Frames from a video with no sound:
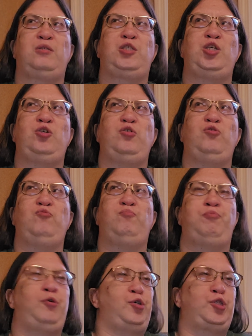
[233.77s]
to
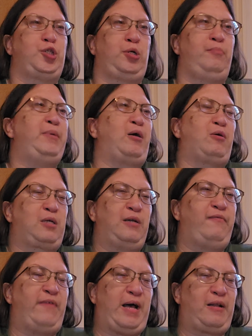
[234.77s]
push
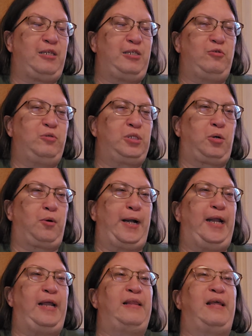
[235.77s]
American values or
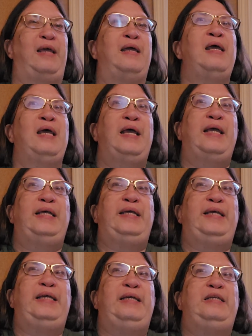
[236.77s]
anything.
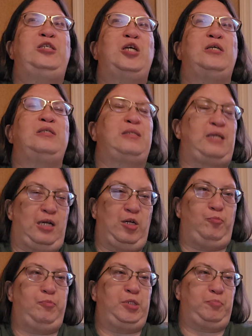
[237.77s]
He just
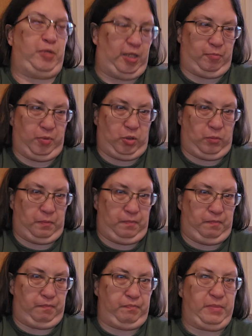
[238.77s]
helps people.
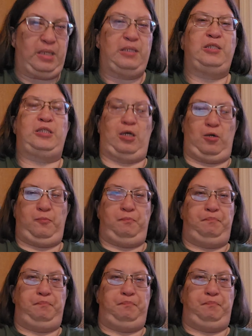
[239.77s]
So,